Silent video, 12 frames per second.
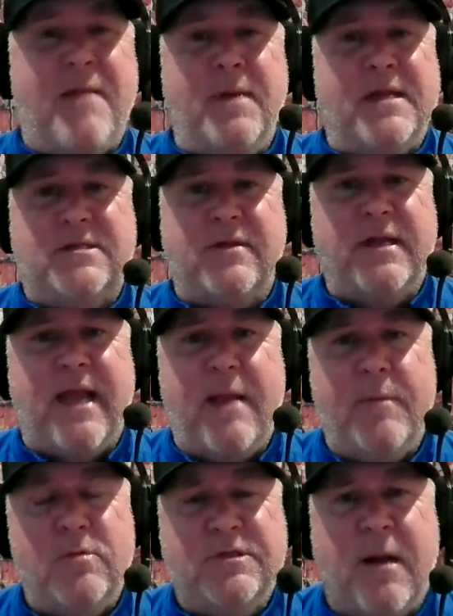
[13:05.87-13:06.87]
minutes of the game,
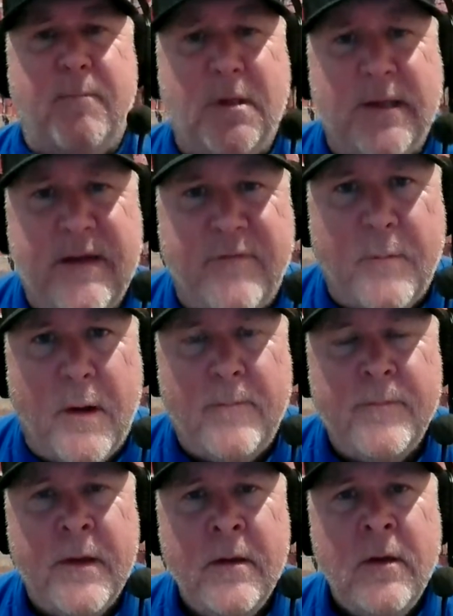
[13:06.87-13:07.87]
it was unbelievable.
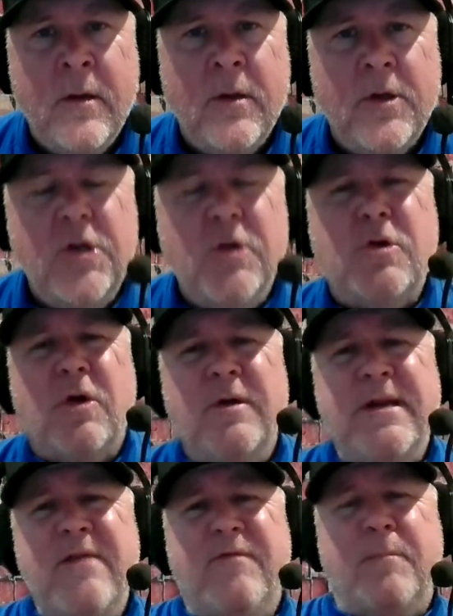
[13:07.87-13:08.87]
You
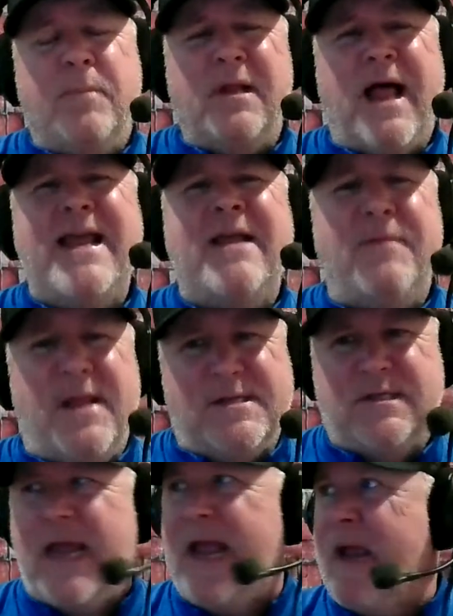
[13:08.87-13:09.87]
couldn't even play in
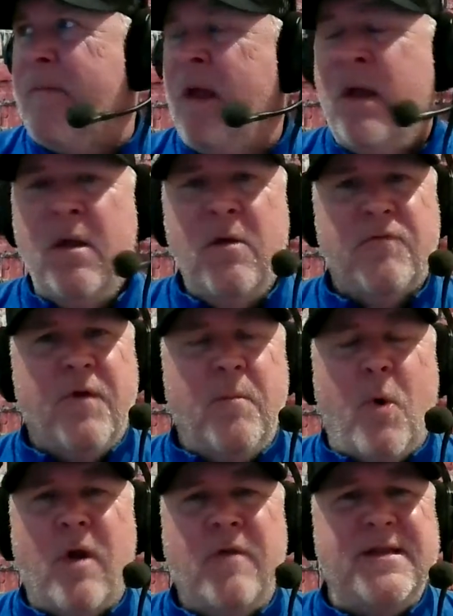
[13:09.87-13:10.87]
this game for
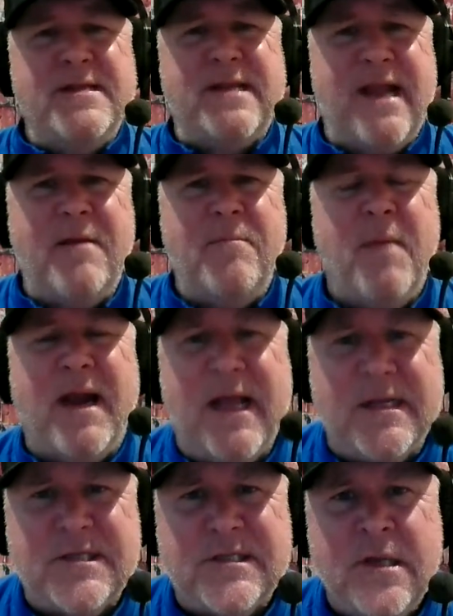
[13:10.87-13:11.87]
more than 10
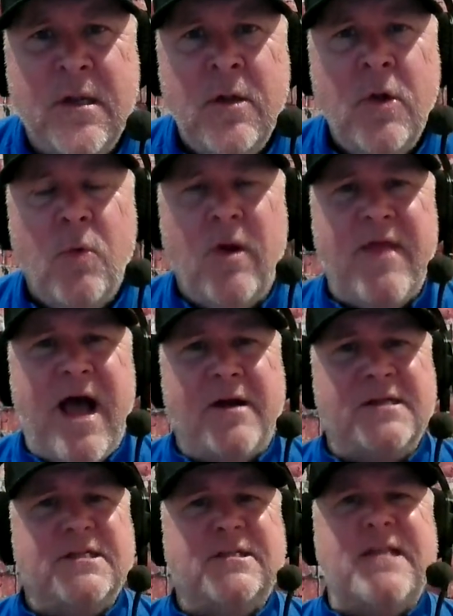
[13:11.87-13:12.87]
minutes without
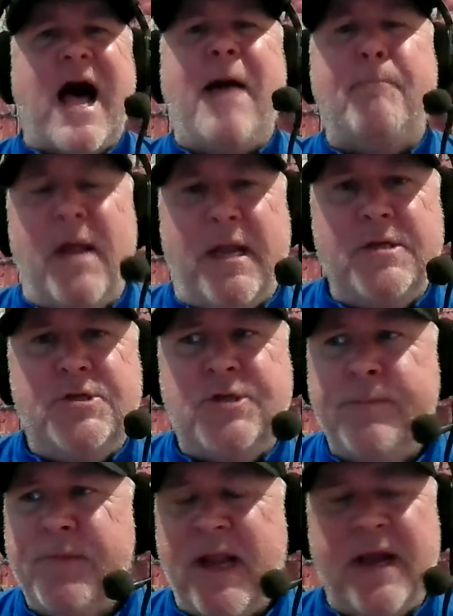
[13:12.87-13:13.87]
a
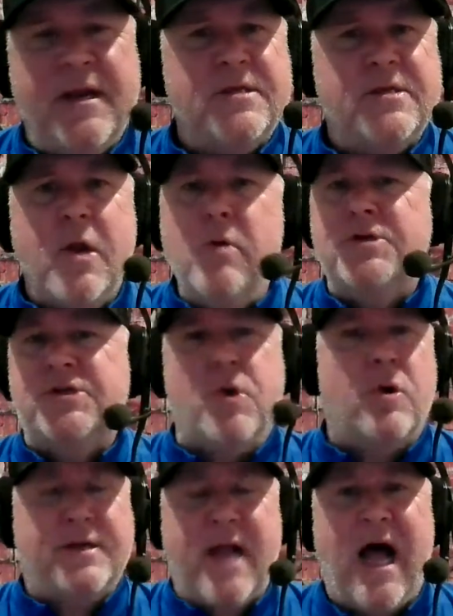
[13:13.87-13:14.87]
stoppage and a Too
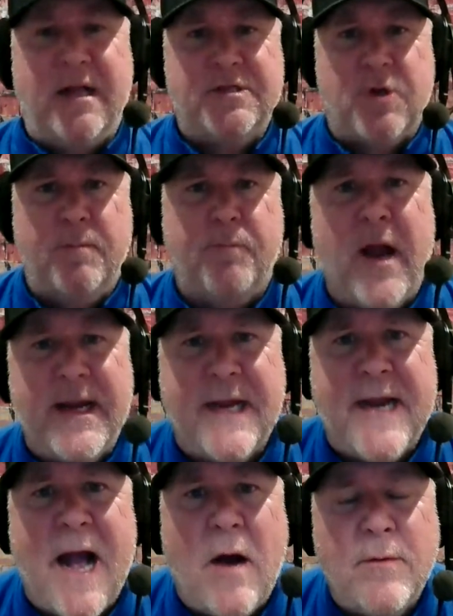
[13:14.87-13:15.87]
Short concert
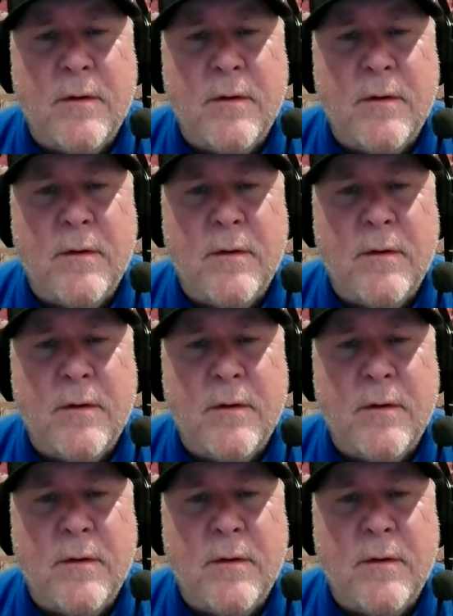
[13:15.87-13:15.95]
breaking out.